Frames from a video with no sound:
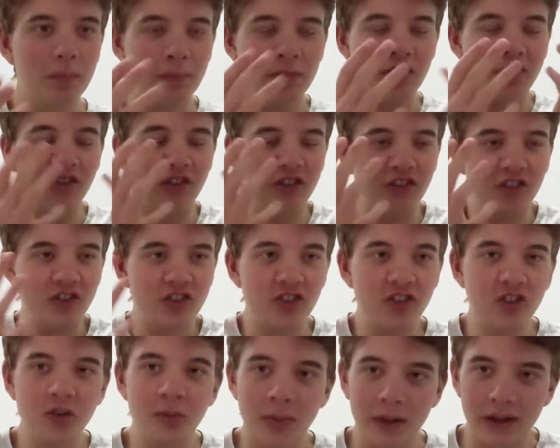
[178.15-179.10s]
just
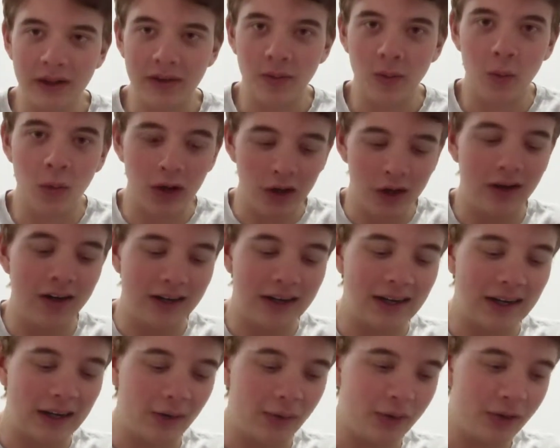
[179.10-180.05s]
stupid learning
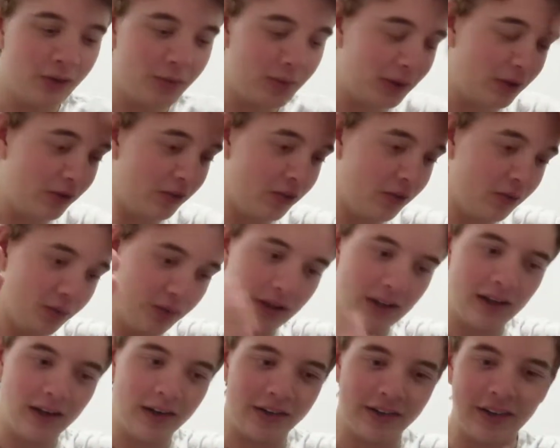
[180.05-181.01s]
a language because you
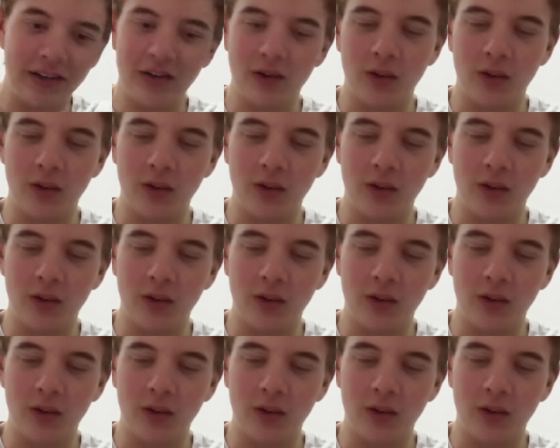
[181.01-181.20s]
realize